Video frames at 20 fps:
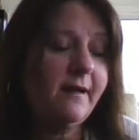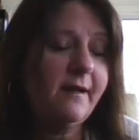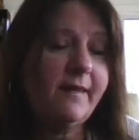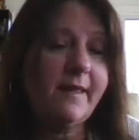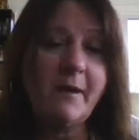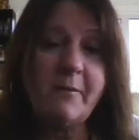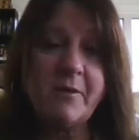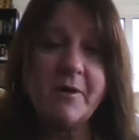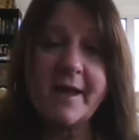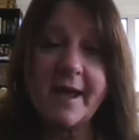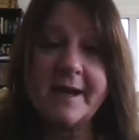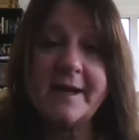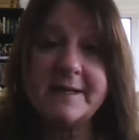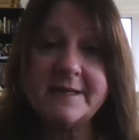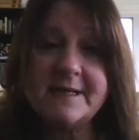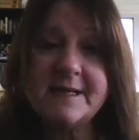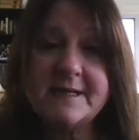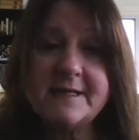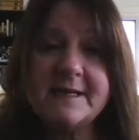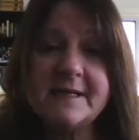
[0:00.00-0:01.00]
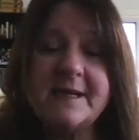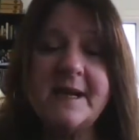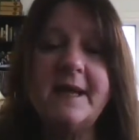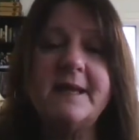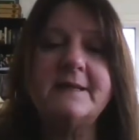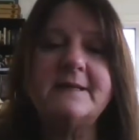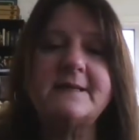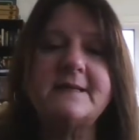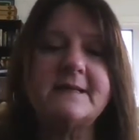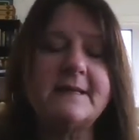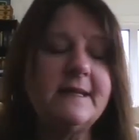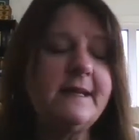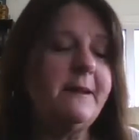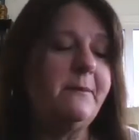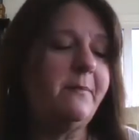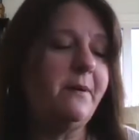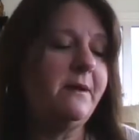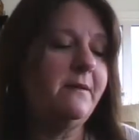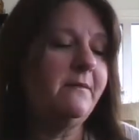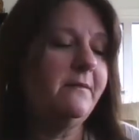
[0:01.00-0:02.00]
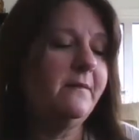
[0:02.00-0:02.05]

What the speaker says: Then we'll get a decent night's sleep.